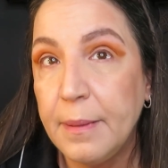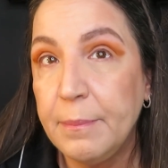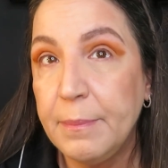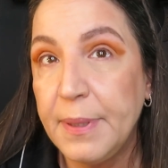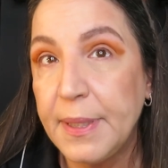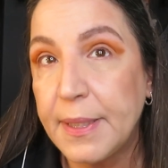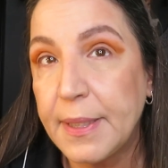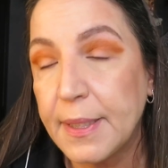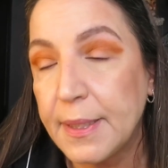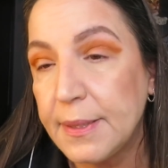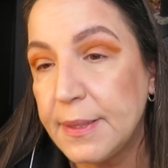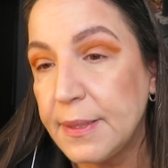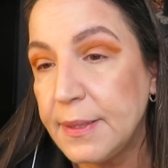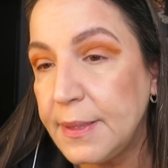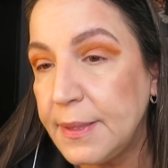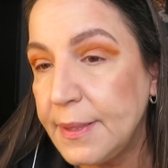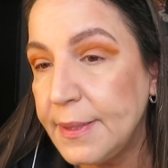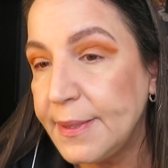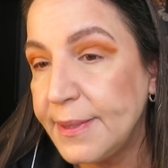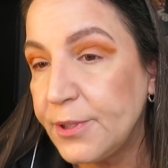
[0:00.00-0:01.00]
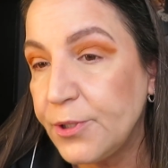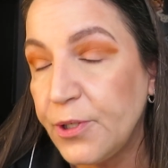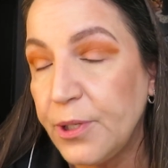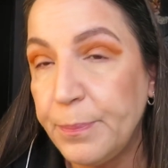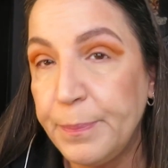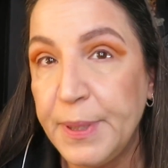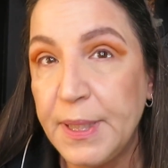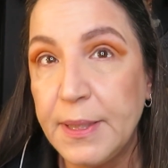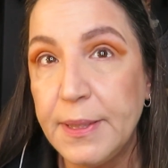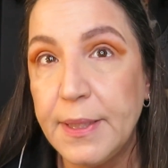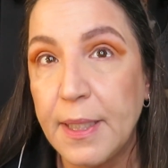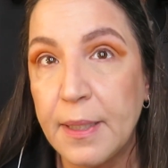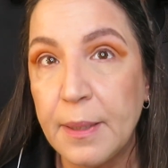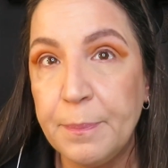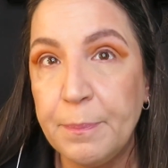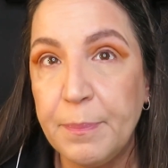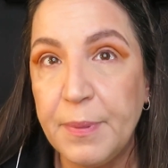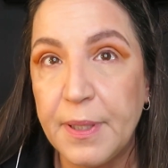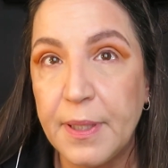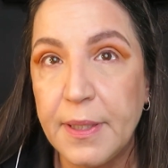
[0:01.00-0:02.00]
because it's easier to build
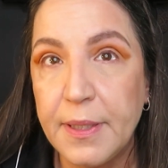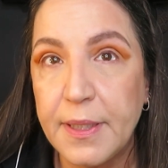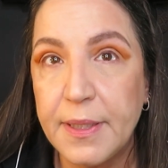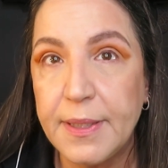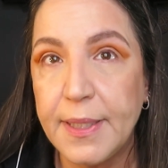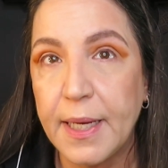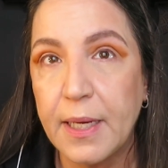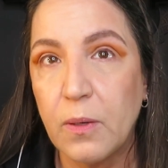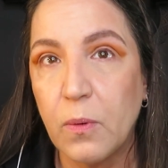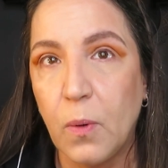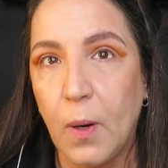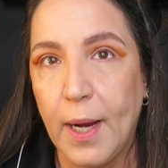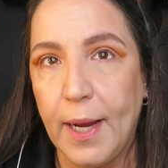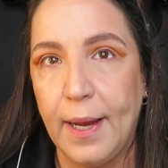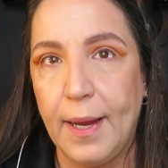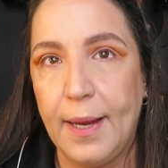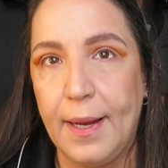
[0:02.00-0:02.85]
up than to take away.